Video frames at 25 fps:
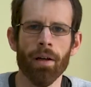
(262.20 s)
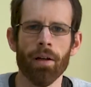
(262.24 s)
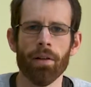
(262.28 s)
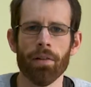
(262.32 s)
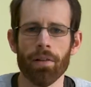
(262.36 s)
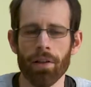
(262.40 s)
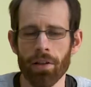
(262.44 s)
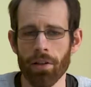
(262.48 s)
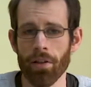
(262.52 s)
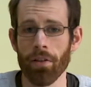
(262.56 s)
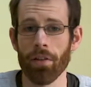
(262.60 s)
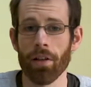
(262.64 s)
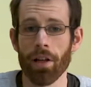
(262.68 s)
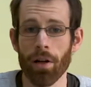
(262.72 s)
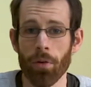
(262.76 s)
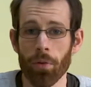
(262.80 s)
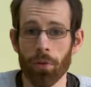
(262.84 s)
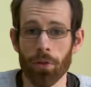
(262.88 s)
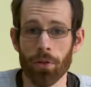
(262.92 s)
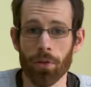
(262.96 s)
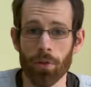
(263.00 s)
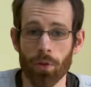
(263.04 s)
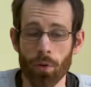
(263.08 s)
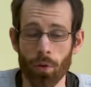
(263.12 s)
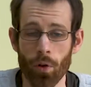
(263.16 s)
The other thing I want
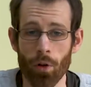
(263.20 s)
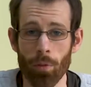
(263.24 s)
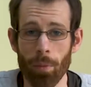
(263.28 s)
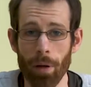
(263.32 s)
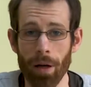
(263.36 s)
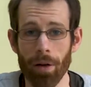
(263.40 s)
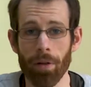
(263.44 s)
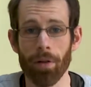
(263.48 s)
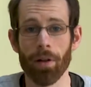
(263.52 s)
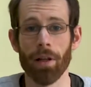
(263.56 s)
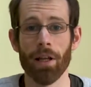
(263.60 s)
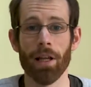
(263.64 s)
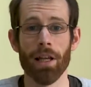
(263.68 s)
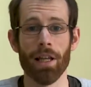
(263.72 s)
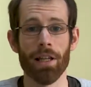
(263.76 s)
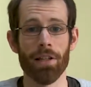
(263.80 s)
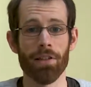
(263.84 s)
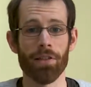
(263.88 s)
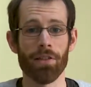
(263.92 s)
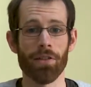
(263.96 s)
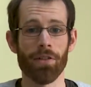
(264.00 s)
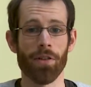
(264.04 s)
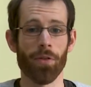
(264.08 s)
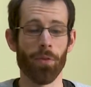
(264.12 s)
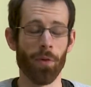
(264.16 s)
to talk about
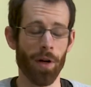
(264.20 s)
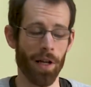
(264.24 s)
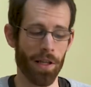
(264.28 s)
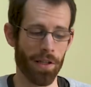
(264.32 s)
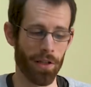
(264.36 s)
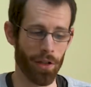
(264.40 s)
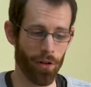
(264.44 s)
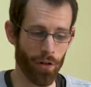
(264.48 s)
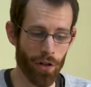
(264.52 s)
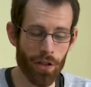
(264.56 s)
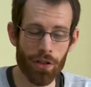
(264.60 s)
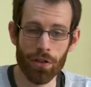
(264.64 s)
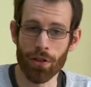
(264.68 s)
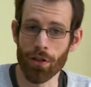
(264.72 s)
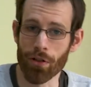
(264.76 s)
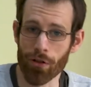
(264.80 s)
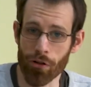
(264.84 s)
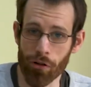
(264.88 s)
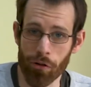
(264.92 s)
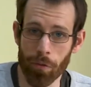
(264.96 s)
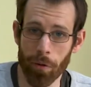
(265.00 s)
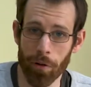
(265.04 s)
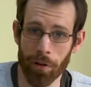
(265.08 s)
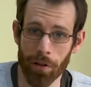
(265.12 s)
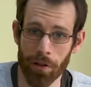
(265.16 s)
is the way that Christians
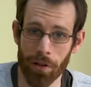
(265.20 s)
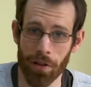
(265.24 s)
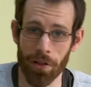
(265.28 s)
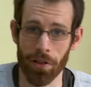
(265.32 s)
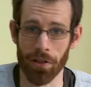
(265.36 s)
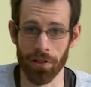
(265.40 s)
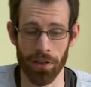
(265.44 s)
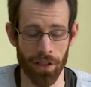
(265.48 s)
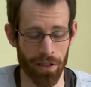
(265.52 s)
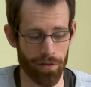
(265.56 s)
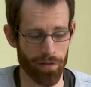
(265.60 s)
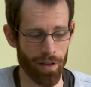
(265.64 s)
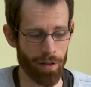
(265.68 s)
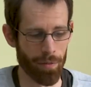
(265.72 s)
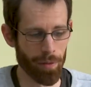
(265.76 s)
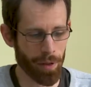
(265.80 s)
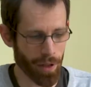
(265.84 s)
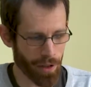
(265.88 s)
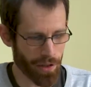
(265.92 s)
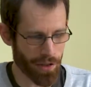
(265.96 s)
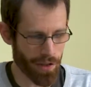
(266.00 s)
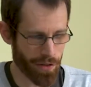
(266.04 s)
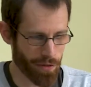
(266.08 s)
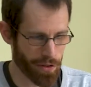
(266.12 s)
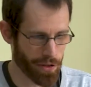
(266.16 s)
responded to the survey,
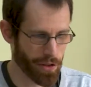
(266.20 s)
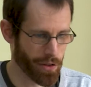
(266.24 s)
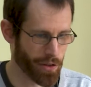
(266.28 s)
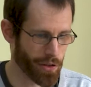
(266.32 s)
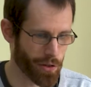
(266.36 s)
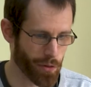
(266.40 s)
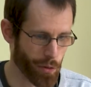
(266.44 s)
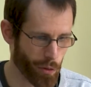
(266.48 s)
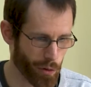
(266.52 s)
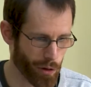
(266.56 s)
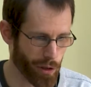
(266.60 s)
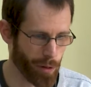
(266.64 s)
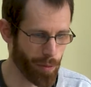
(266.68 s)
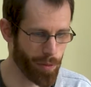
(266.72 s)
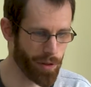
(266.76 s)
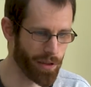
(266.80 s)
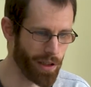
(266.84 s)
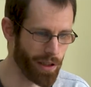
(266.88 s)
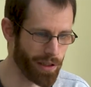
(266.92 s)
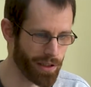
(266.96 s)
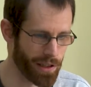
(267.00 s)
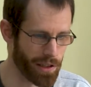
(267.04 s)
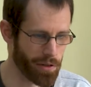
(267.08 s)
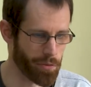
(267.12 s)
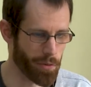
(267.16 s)
because the results are also
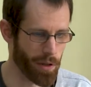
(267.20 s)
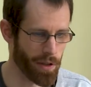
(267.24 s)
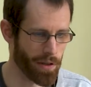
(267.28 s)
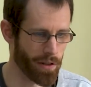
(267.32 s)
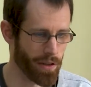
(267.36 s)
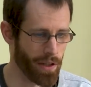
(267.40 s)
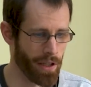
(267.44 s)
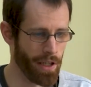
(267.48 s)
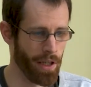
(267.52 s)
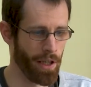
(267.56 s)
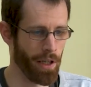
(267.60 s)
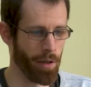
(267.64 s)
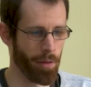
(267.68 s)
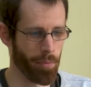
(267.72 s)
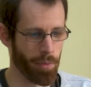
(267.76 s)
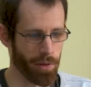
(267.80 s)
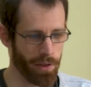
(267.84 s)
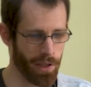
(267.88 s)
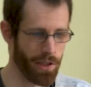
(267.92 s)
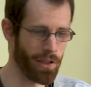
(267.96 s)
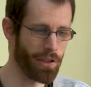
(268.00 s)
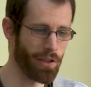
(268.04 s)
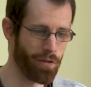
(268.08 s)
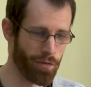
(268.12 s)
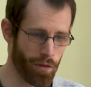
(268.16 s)
presented with
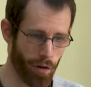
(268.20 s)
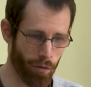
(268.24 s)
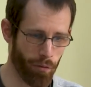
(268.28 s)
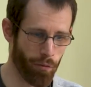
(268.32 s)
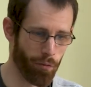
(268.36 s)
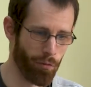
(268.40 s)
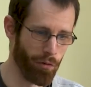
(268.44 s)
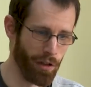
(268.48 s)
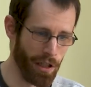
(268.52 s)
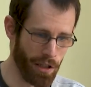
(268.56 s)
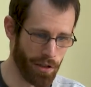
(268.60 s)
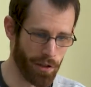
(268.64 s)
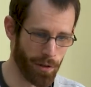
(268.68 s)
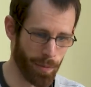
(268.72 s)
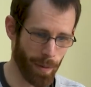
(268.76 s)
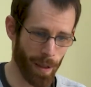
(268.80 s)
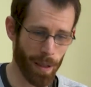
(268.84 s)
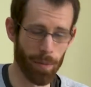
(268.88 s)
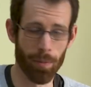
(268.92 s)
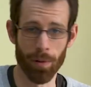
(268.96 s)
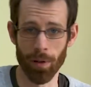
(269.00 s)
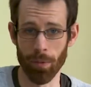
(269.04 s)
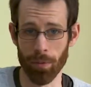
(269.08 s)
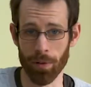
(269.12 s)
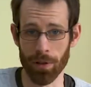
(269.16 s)
percentage of non-religious
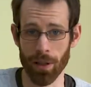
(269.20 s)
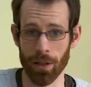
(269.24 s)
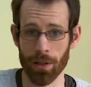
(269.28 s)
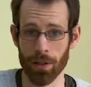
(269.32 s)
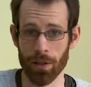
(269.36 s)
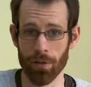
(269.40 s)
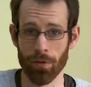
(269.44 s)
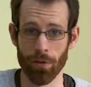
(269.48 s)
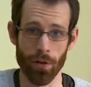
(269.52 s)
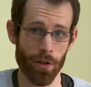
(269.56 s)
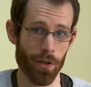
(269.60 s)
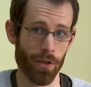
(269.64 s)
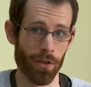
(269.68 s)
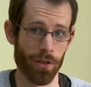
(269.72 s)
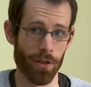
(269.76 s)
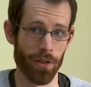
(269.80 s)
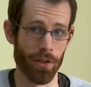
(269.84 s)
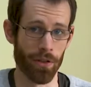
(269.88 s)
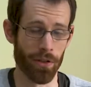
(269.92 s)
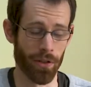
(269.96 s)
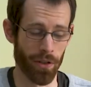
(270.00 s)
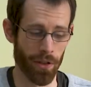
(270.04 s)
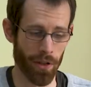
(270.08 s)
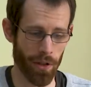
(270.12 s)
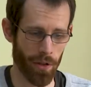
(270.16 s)
people and percentage of
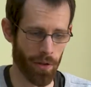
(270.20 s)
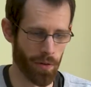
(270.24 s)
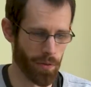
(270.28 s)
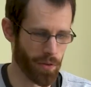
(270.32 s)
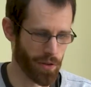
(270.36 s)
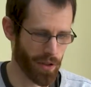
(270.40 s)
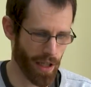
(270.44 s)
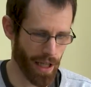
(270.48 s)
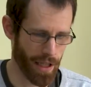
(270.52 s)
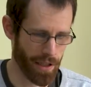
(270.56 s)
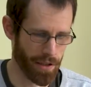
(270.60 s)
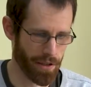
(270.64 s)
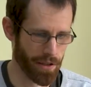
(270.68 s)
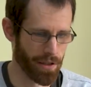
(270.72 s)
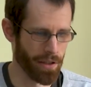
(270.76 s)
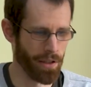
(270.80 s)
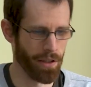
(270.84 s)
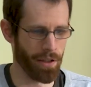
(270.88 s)
Christians who said